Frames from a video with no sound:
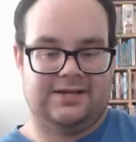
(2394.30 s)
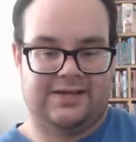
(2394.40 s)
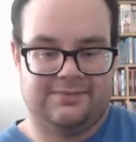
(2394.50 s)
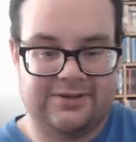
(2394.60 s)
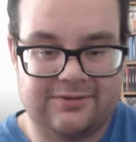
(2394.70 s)

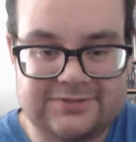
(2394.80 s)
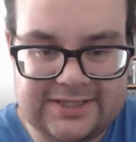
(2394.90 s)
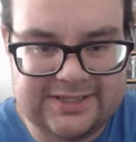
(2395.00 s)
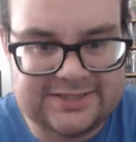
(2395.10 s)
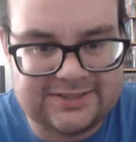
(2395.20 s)
I'm not going to
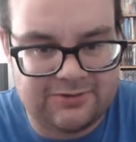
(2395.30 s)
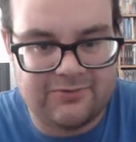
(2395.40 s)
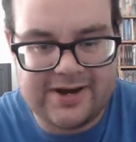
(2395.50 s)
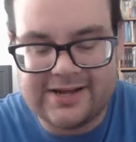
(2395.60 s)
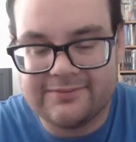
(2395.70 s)
say this is a
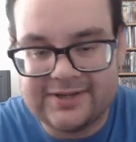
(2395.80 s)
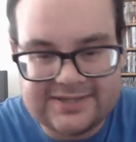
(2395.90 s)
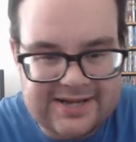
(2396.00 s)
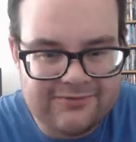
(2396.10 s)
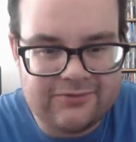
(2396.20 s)
rant,
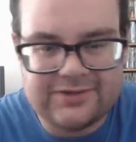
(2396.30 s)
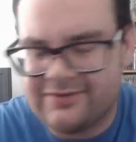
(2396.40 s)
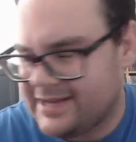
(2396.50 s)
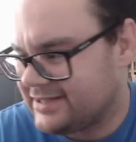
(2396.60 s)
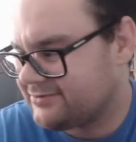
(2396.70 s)
because I fully
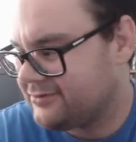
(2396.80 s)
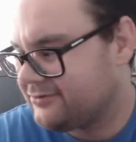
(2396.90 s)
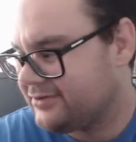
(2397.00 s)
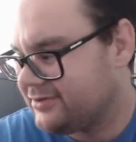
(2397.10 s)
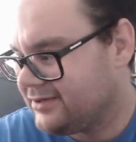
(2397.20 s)
don't hate this
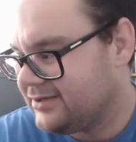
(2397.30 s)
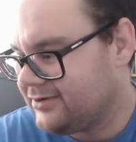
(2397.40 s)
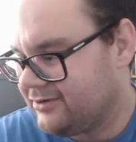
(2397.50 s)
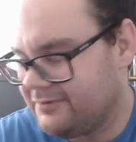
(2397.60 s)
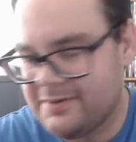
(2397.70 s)
movie.
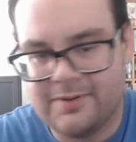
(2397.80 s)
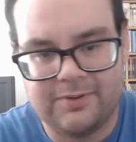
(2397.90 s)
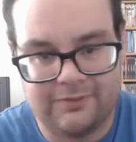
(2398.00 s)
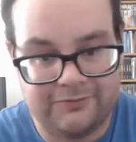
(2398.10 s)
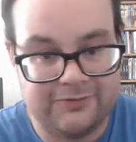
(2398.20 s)
Or maybe I'll
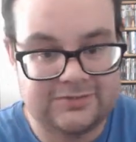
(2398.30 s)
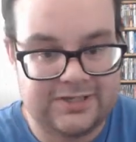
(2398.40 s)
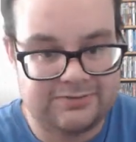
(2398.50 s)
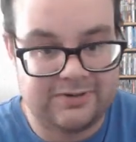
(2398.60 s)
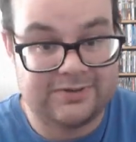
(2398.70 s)
put a review /
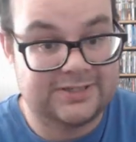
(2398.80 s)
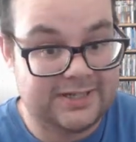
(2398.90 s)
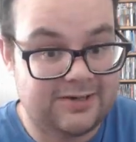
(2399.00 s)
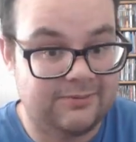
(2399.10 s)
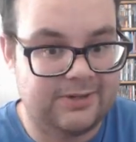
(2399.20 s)
rant, because
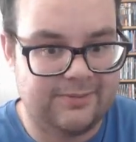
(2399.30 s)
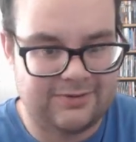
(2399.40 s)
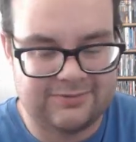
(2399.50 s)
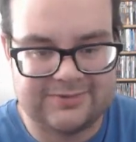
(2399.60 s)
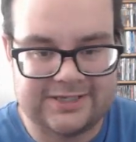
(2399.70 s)
I did complain
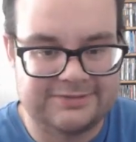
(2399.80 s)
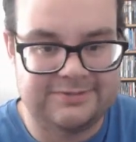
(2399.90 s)
about some things,